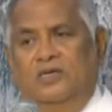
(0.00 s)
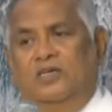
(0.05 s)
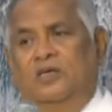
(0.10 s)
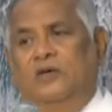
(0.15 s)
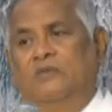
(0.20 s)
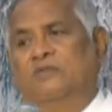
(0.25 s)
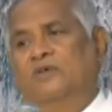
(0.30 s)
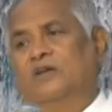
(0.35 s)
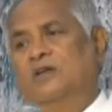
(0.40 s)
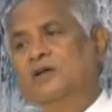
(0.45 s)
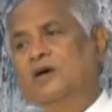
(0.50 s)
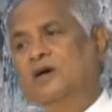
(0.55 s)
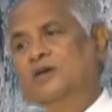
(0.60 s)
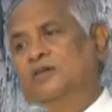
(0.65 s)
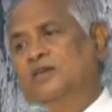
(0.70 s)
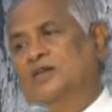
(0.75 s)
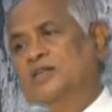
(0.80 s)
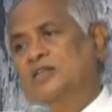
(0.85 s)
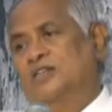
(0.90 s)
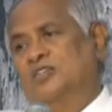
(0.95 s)

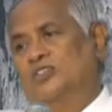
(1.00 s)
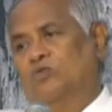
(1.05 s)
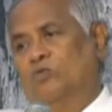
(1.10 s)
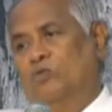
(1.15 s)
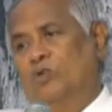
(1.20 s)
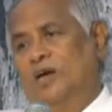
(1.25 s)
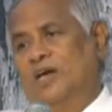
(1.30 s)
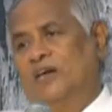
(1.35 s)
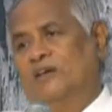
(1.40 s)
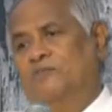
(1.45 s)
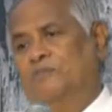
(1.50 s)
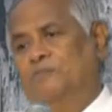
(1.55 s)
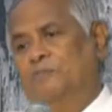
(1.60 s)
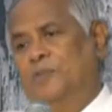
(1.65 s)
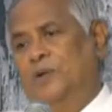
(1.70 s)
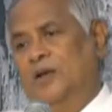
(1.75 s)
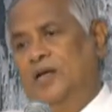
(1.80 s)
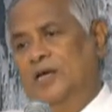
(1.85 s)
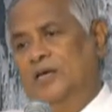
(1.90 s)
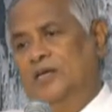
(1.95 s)
Yuvaraj and his
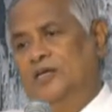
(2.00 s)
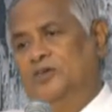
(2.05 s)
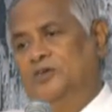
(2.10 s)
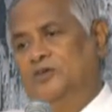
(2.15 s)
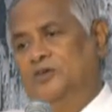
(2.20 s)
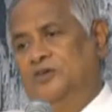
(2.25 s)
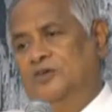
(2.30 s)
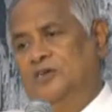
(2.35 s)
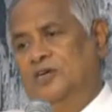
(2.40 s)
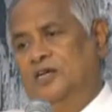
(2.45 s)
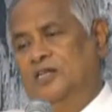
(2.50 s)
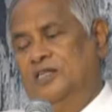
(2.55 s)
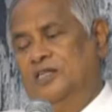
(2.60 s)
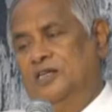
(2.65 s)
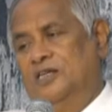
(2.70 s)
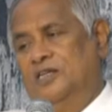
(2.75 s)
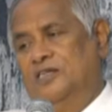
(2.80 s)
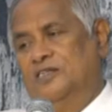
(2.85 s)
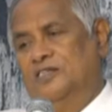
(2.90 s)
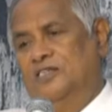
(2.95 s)
wife praying
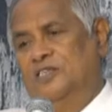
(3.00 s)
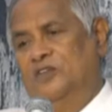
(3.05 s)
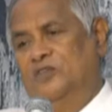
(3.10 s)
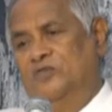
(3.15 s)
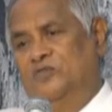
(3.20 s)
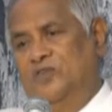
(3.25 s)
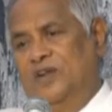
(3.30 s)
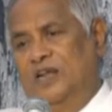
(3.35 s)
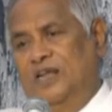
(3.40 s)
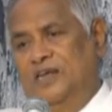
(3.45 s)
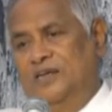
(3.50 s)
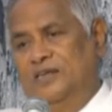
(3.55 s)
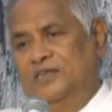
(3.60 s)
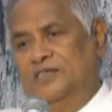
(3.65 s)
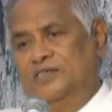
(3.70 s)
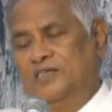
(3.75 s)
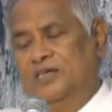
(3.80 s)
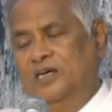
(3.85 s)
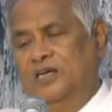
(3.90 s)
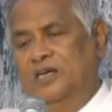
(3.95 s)
together is
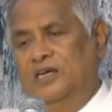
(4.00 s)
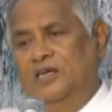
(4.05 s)
different.